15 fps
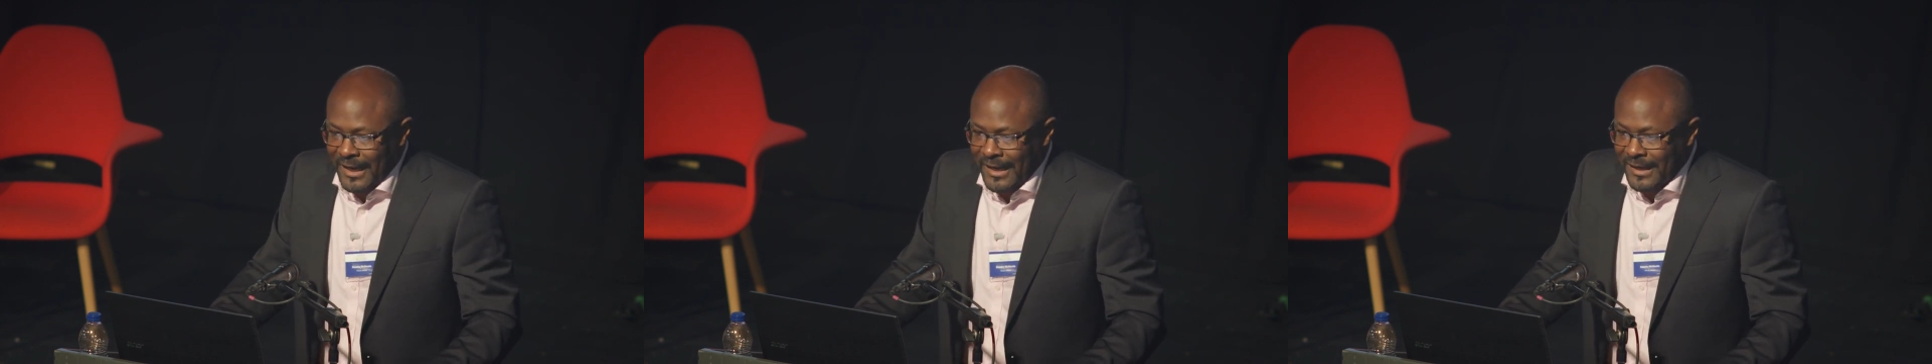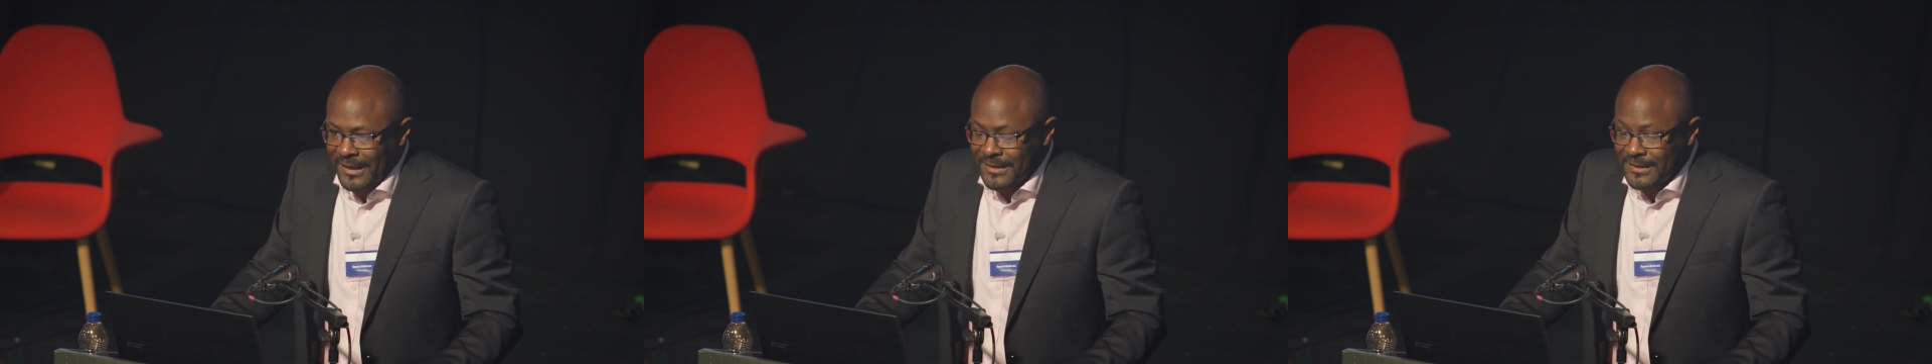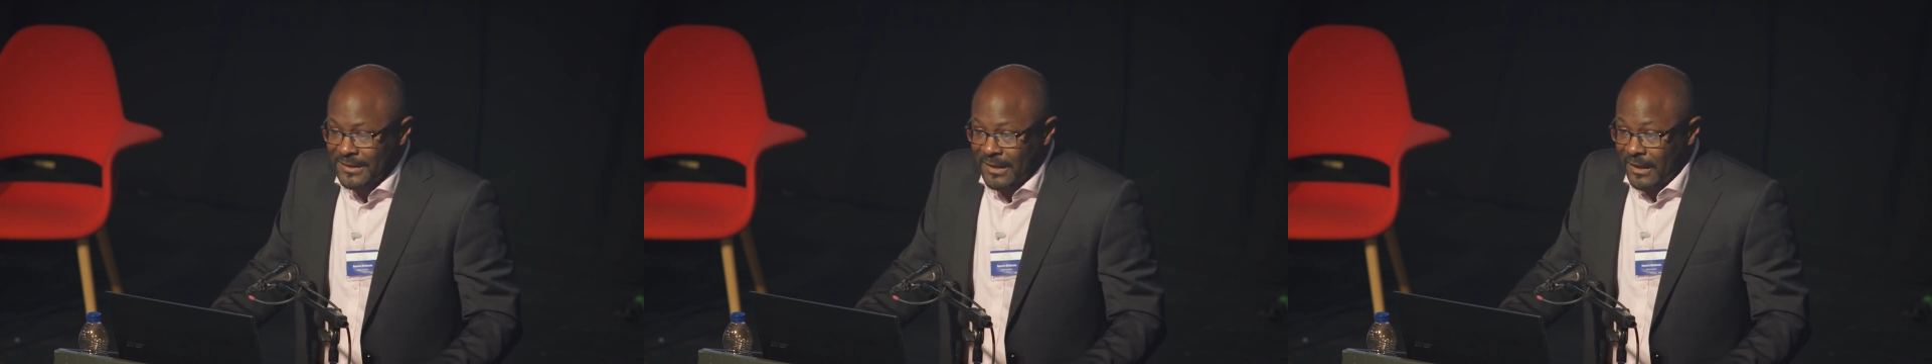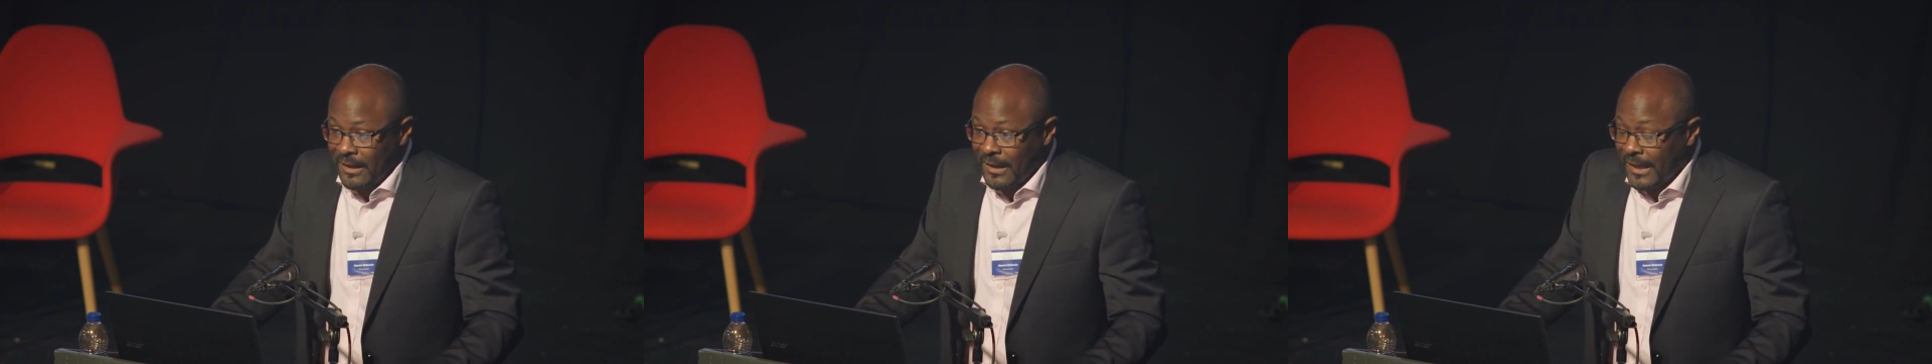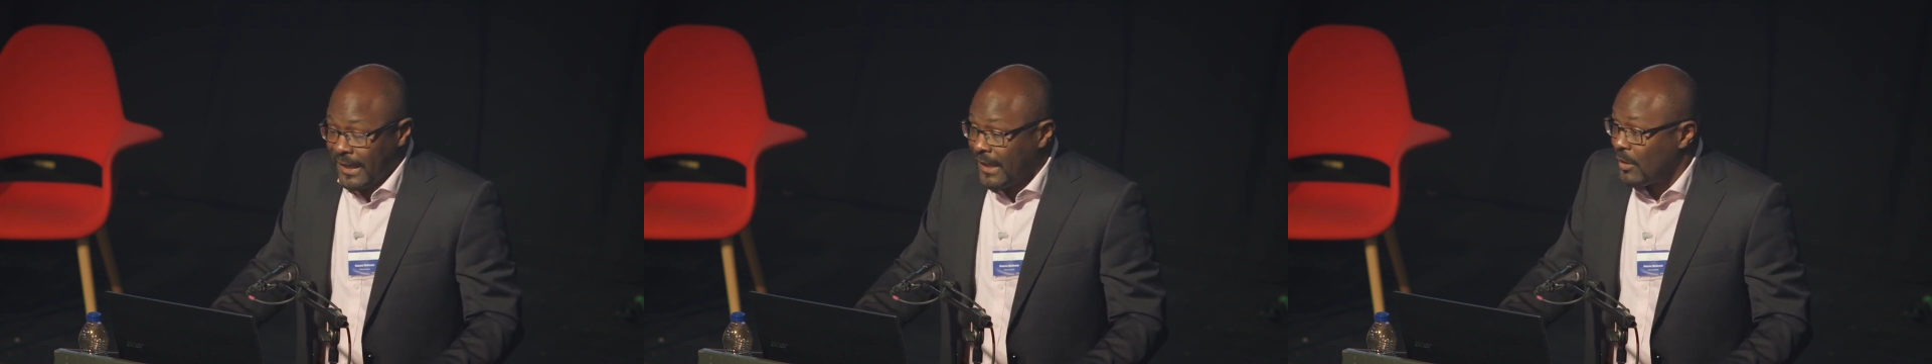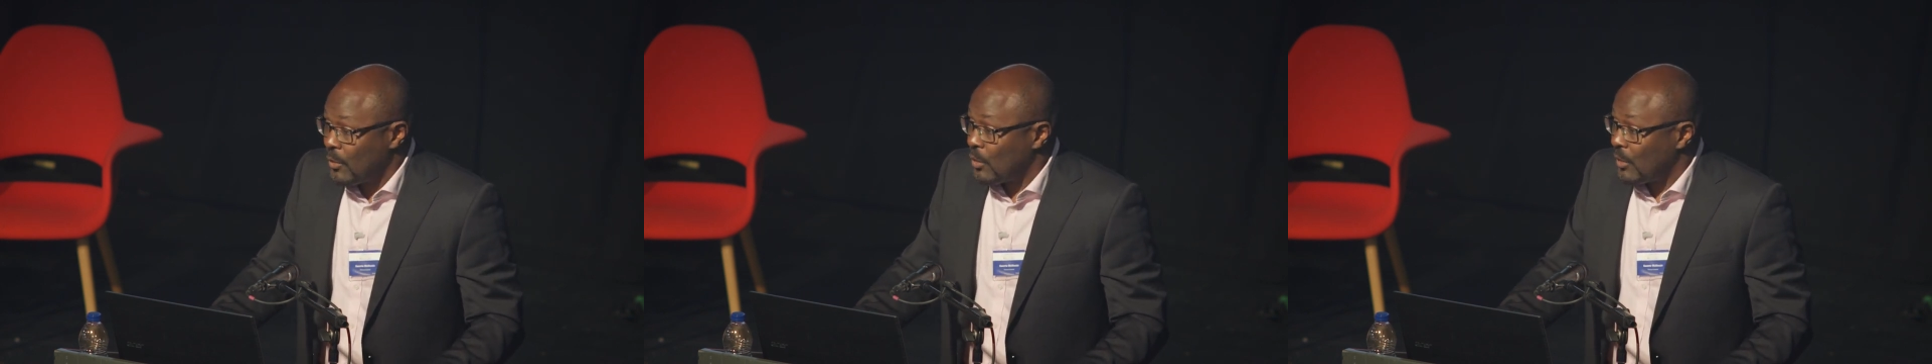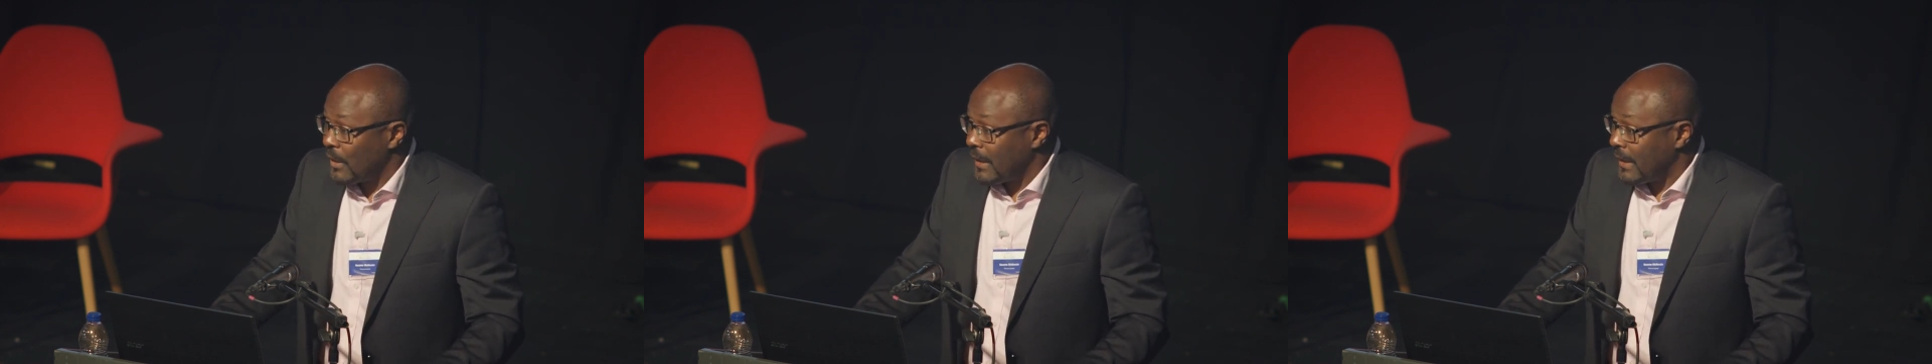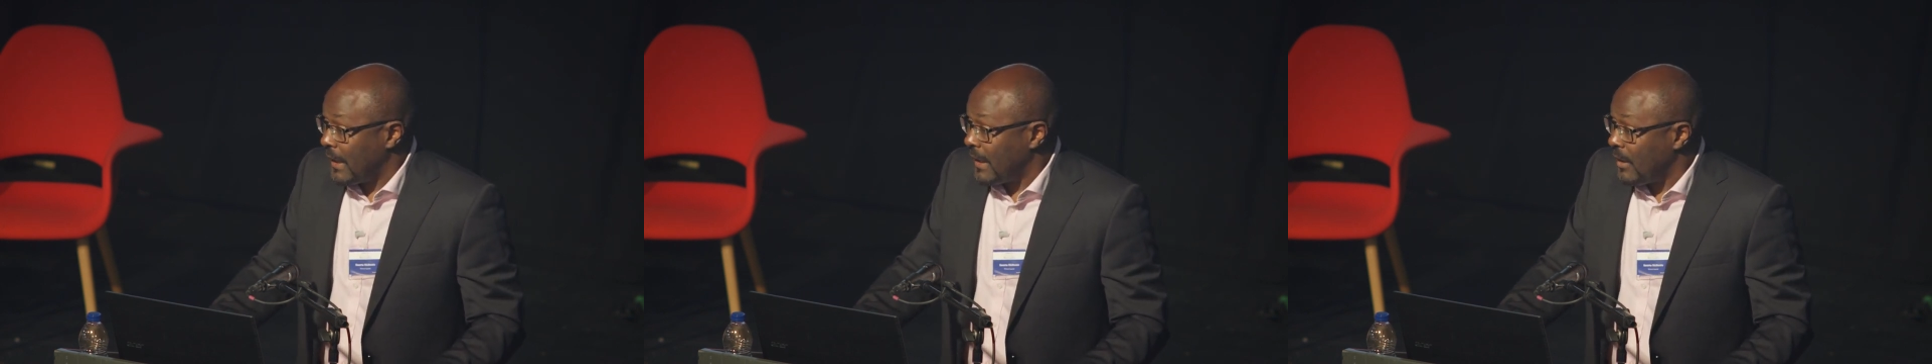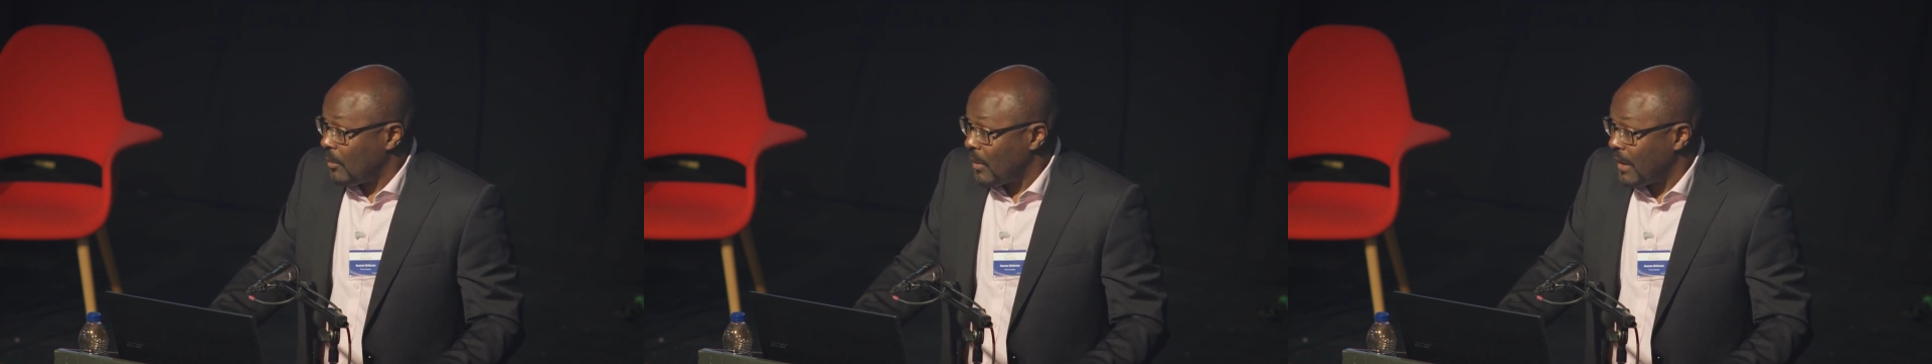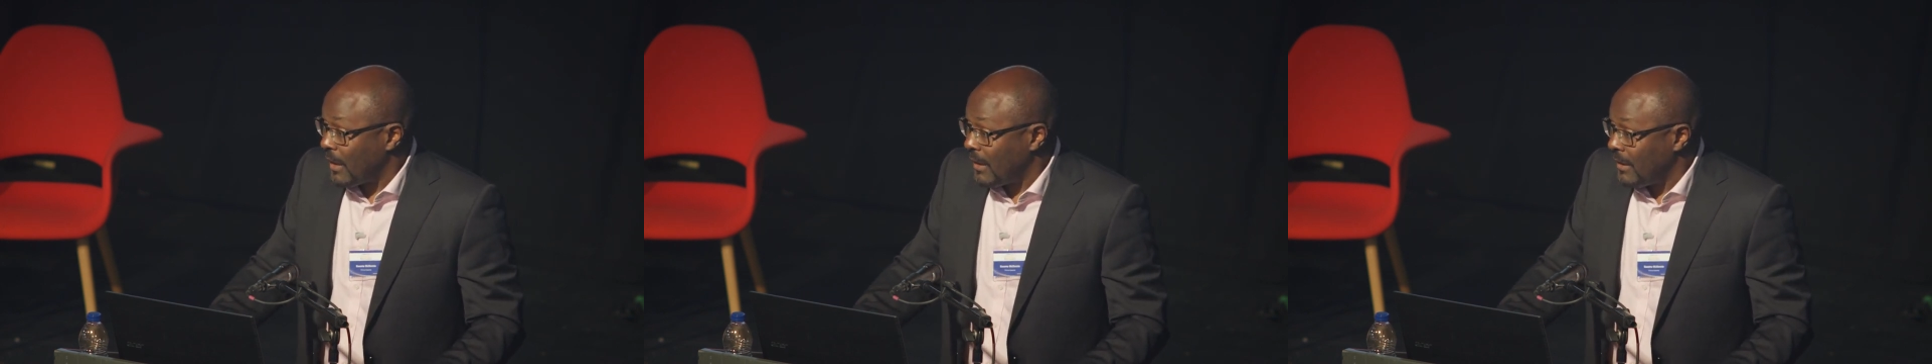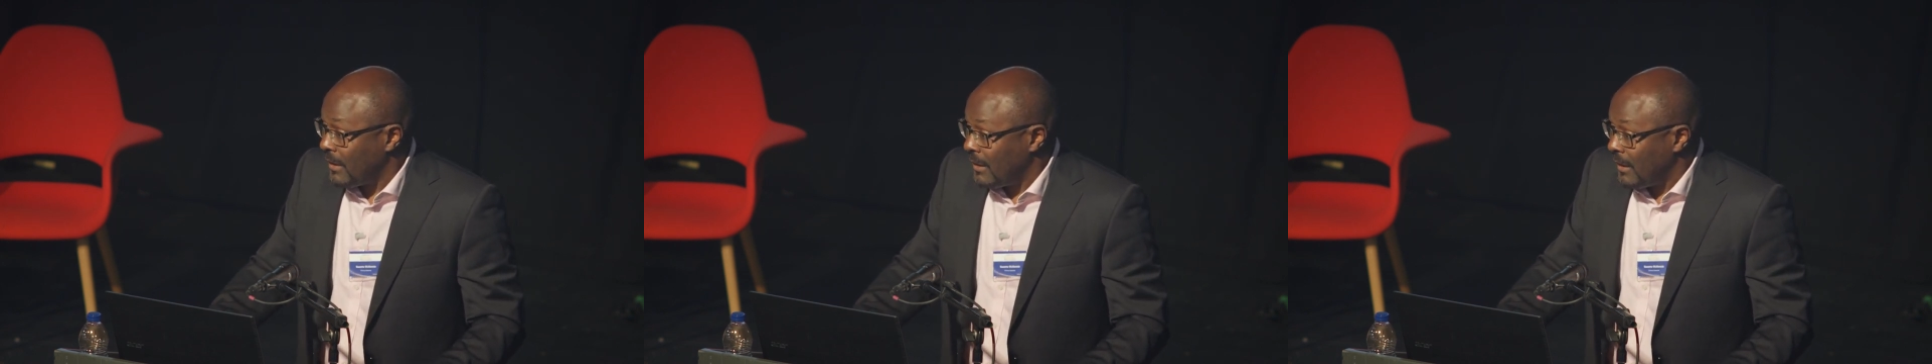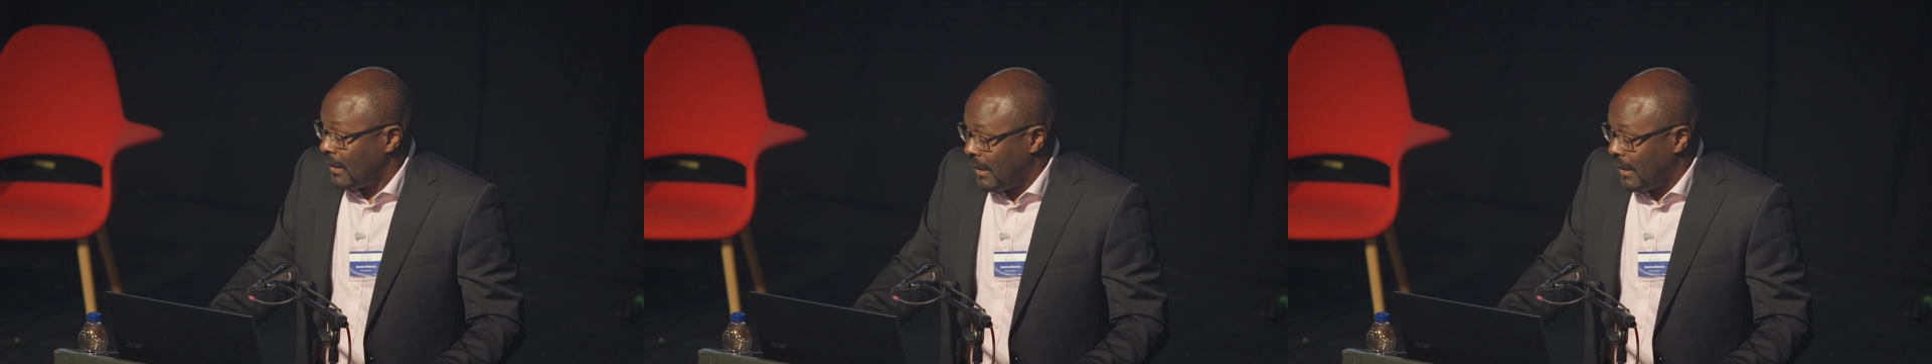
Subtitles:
as equal in any way.